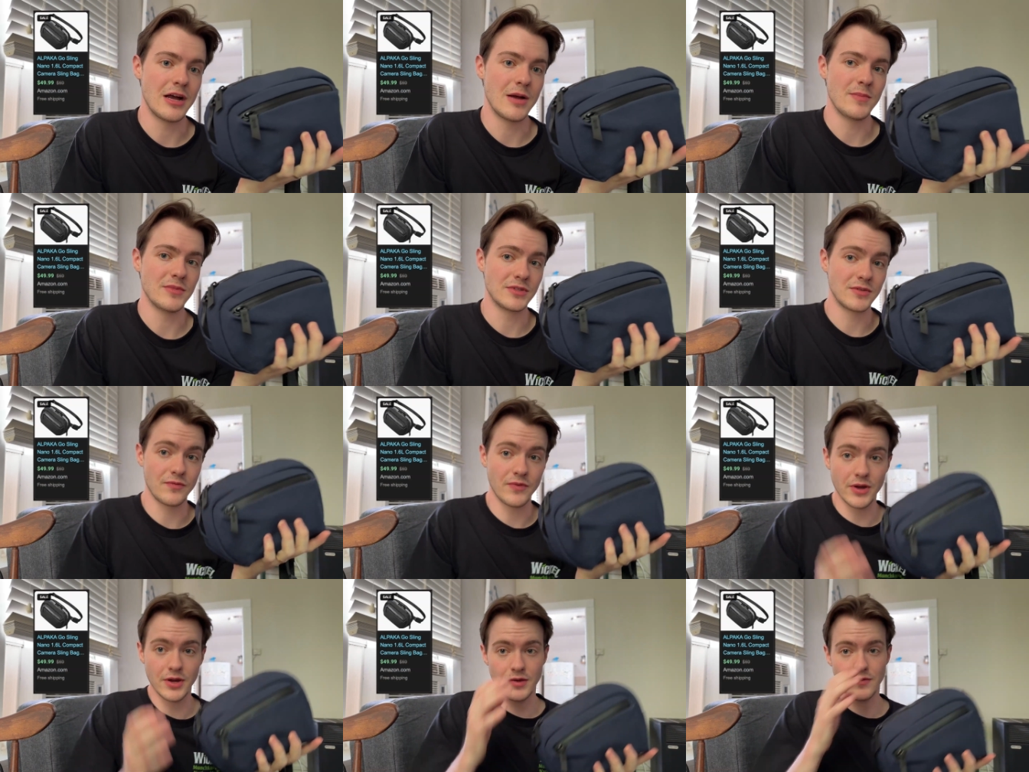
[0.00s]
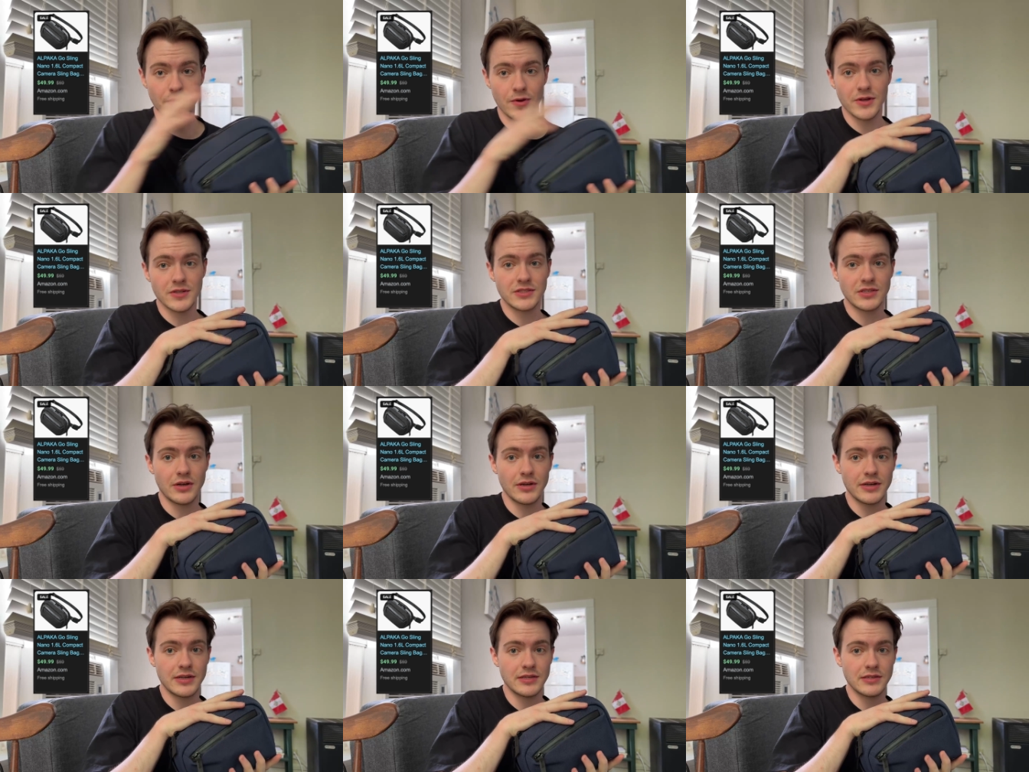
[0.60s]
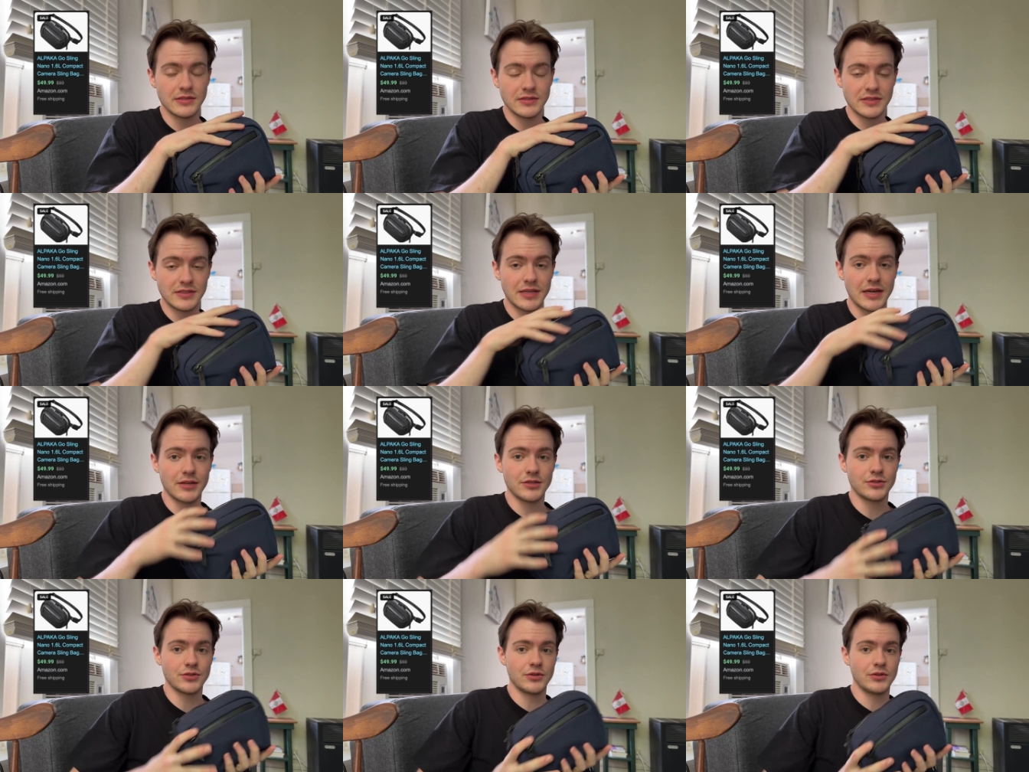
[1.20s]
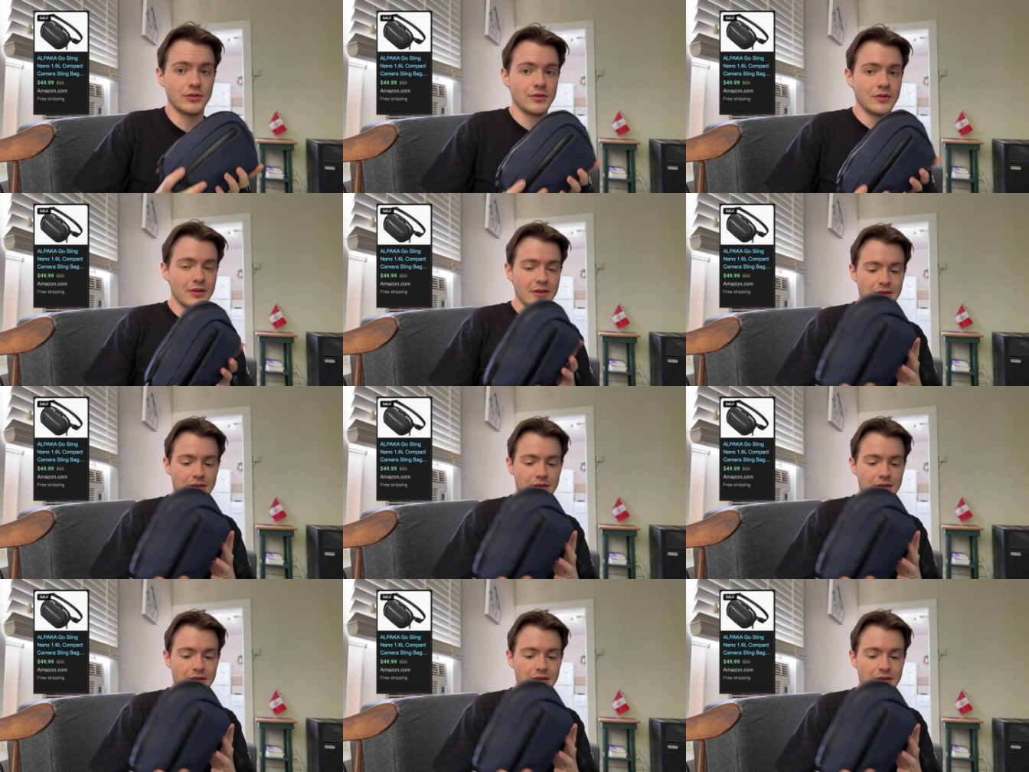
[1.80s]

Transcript: It's very, very tiny satchel.